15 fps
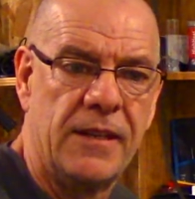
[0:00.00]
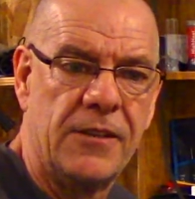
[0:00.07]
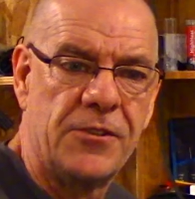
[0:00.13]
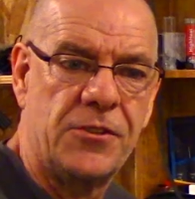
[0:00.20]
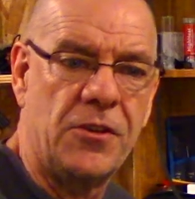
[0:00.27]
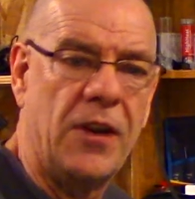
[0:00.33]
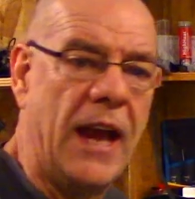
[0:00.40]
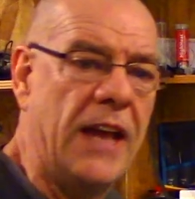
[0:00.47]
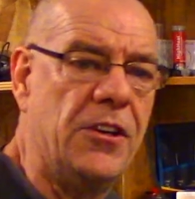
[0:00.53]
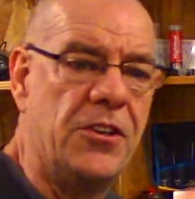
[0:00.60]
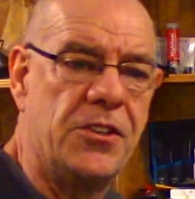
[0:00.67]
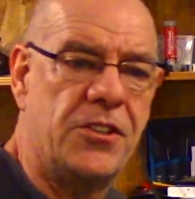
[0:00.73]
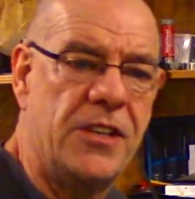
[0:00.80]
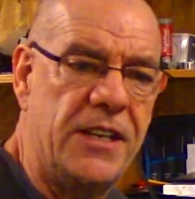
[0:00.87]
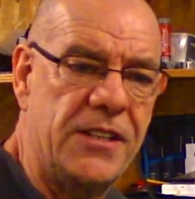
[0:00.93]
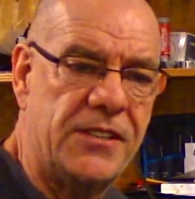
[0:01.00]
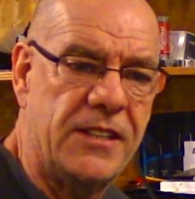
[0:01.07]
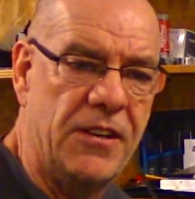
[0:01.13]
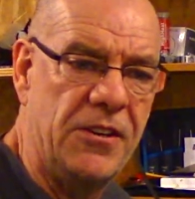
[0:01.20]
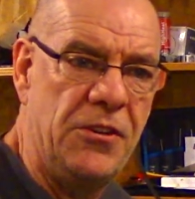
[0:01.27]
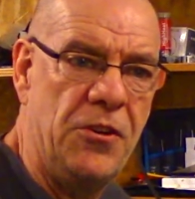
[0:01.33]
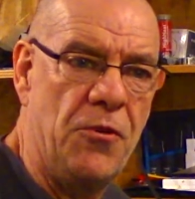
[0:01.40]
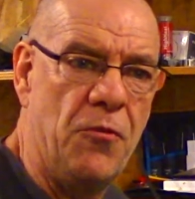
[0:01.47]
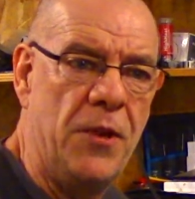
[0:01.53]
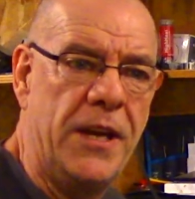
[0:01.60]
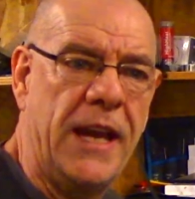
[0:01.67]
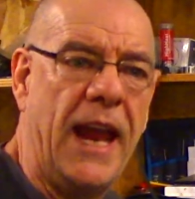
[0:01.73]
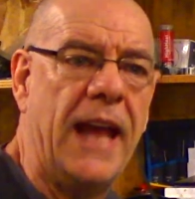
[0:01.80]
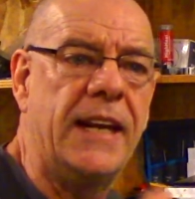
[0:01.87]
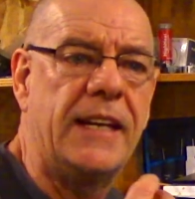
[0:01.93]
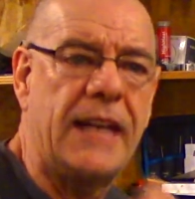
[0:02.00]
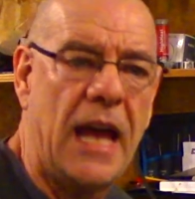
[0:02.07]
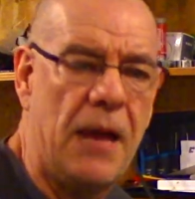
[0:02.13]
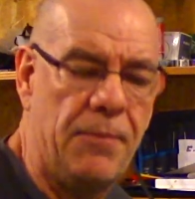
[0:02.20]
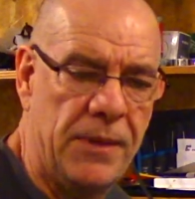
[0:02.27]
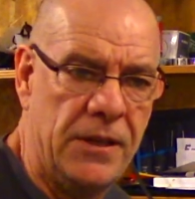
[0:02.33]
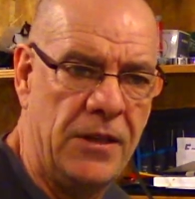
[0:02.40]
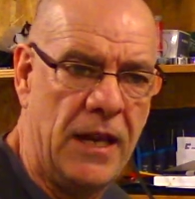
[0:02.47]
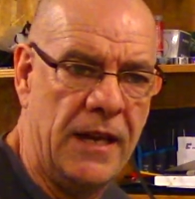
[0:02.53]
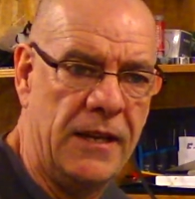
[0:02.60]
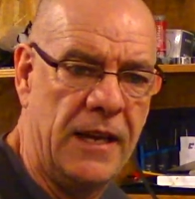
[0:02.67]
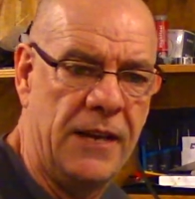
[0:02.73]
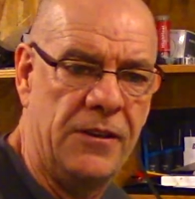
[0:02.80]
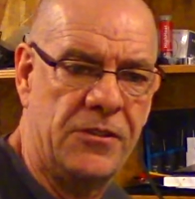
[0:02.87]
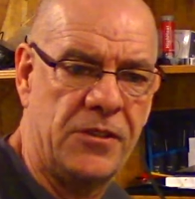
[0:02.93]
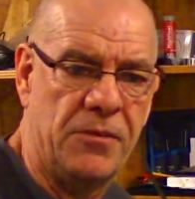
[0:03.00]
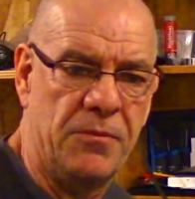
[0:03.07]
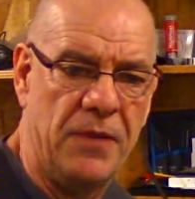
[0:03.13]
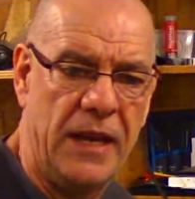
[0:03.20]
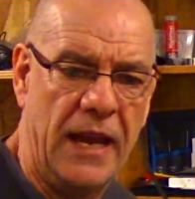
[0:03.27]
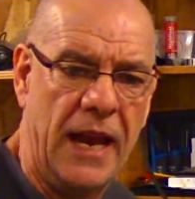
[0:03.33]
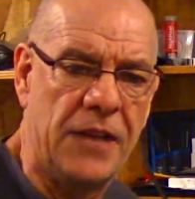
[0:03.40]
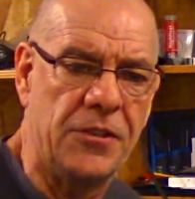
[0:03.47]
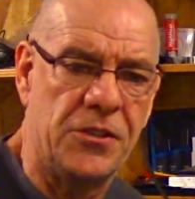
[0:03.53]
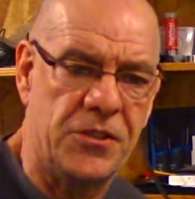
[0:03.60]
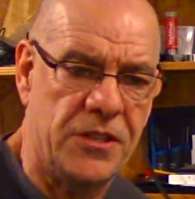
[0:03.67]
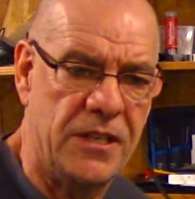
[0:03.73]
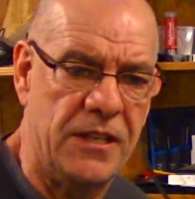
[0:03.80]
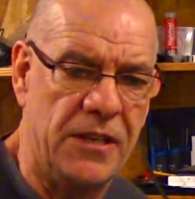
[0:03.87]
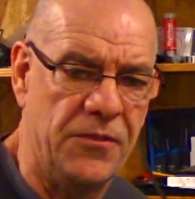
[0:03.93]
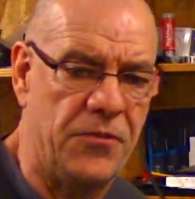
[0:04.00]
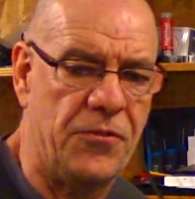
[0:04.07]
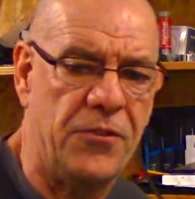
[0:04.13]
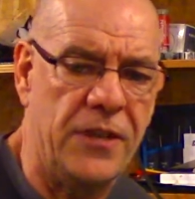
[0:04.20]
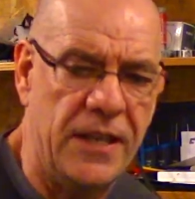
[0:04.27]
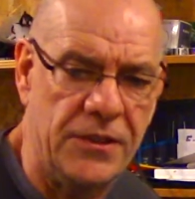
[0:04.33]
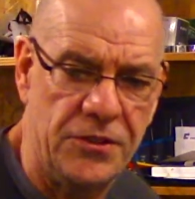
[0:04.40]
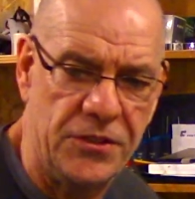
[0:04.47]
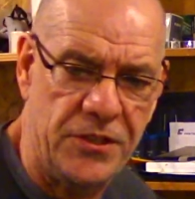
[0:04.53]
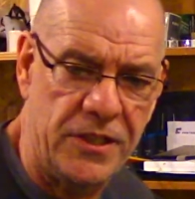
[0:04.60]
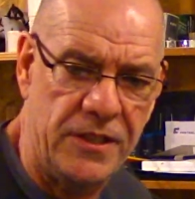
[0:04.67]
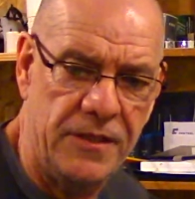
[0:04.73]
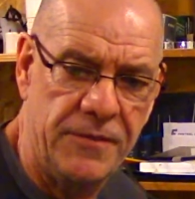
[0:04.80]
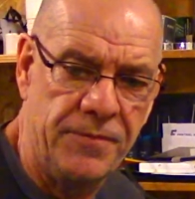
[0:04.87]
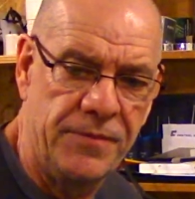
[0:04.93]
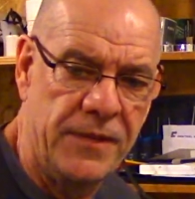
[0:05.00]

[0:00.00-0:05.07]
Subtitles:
So energy is, we can tap in some energy and free energy.